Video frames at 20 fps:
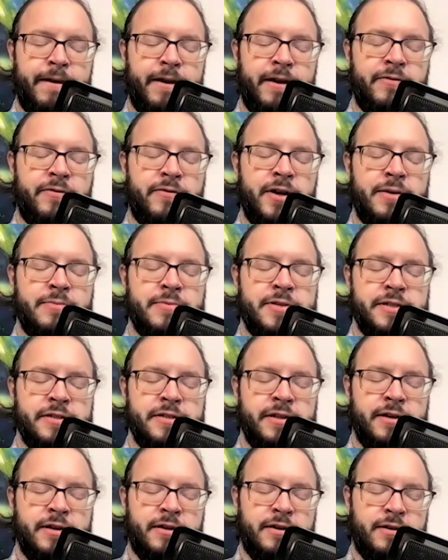And when I'm
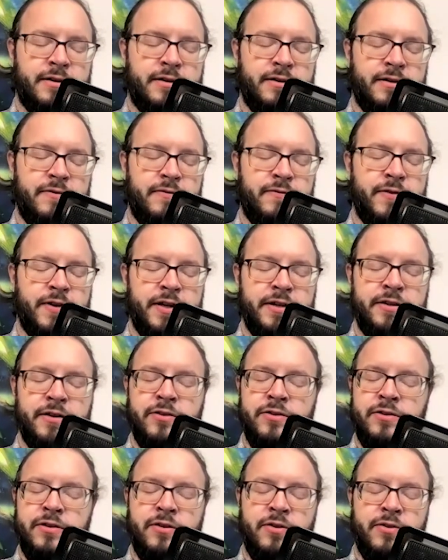stuck, when I
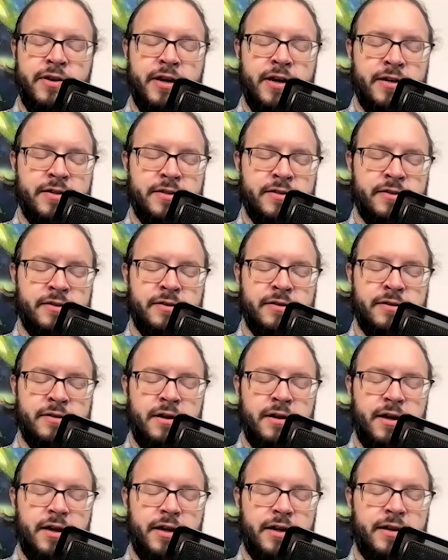don't know the answer,
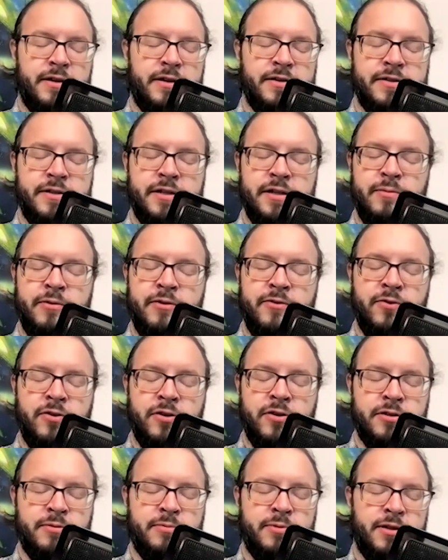I can still be
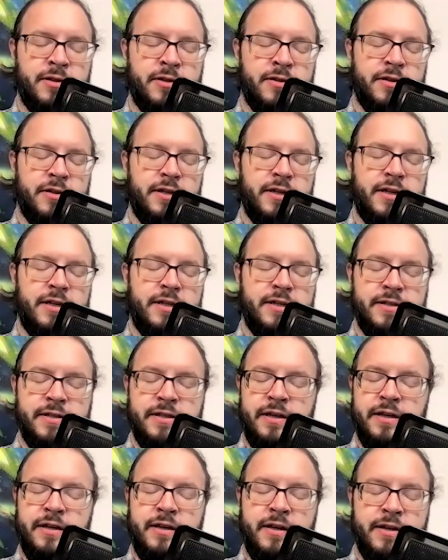vulnerable and
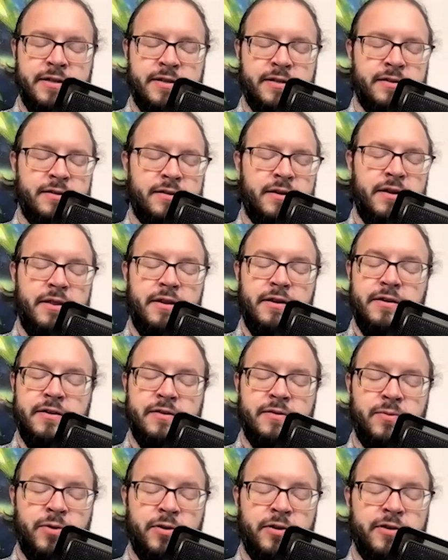say, yes, that is
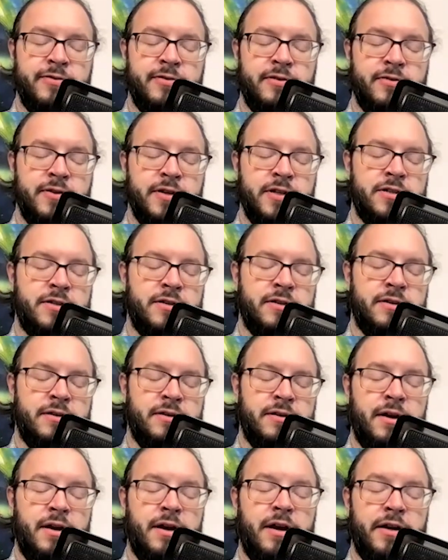a wonderful question.
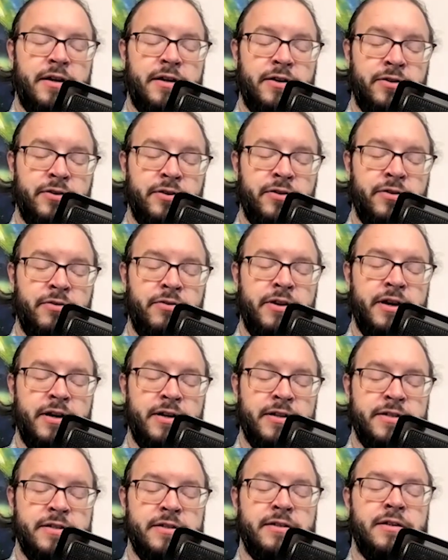I don't know the
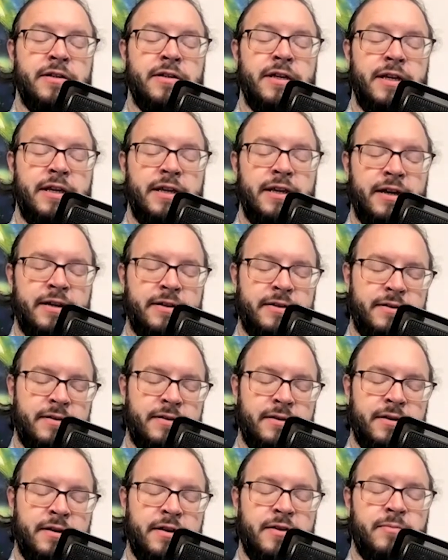answer yet.
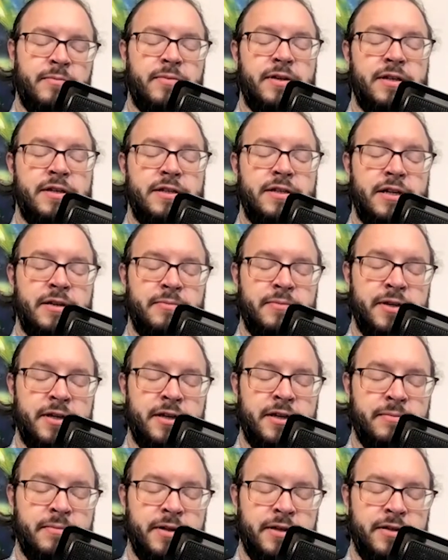Please let me
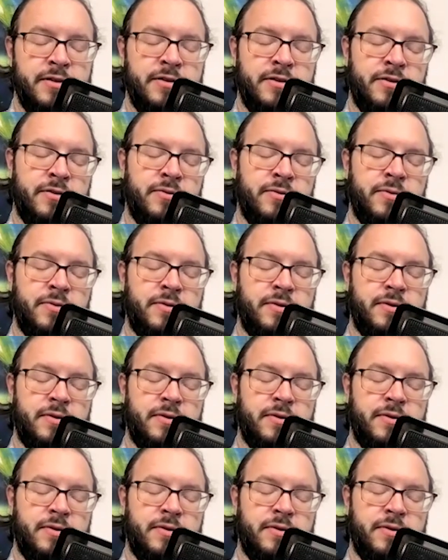come back to you.